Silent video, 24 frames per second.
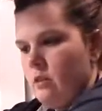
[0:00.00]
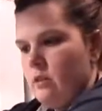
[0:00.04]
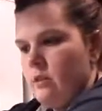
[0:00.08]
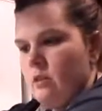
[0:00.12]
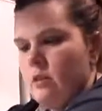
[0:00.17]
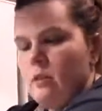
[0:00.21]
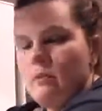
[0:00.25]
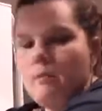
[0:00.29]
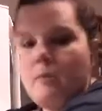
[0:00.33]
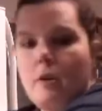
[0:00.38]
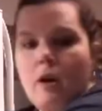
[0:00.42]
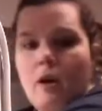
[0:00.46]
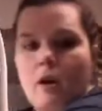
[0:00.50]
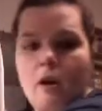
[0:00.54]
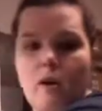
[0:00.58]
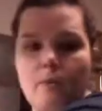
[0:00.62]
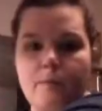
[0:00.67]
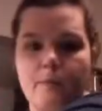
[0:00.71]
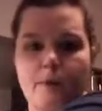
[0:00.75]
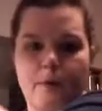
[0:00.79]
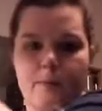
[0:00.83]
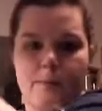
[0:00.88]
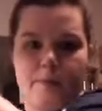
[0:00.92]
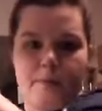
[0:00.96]
some
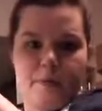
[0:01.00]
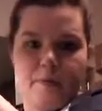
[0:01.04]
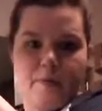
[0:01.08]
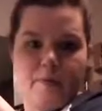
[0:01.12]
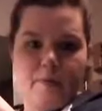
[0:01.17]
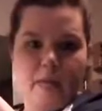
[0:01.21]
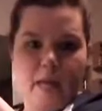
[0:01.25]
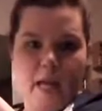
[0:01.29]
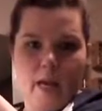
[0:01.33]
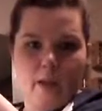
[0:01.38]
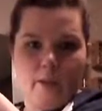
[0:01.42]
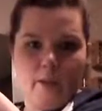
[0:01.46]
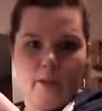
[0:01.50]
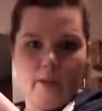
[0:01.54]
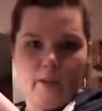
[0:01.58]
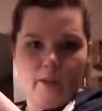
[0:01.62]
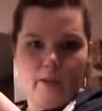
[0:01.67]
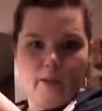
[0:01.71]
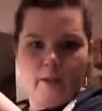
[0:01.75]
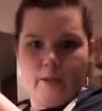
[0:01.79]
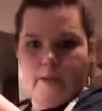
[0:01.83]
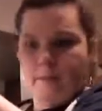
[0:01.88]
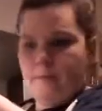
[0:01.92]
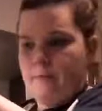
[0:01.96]
all-purpose flour,
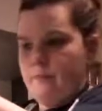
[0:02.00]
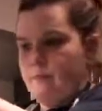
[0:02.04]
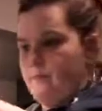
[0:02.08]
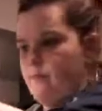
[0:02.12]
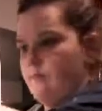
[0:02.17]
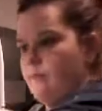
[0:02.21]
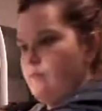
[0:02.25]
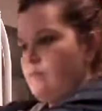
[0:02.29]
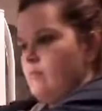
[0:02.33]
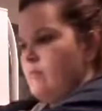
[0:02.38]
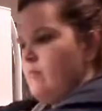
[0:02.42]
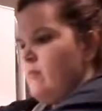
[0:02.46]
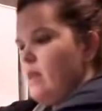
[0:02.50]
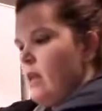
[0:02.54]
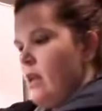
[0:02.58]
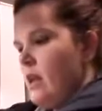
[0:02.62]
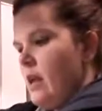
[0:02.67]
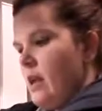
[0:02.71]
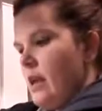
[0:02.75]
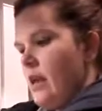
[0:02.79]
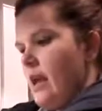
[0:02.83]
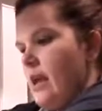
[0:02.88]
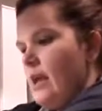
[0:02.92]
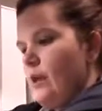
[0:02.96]

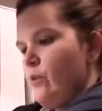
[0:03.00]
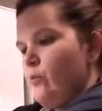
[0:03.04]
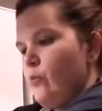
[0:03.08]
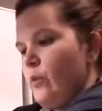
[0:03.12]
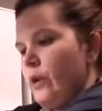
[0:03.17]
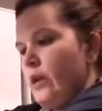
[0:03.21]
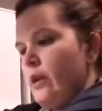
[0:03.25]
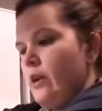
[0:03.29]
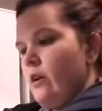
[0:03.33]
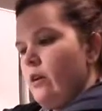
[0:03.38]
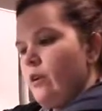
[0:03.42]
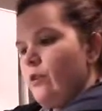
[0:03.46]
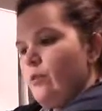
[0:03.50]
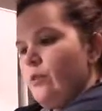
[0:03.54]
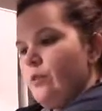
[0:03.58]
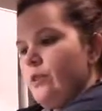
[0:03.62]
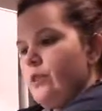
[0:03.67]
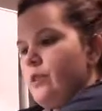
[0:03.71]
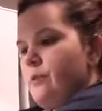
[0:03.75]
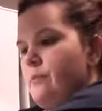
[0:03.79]
and we are going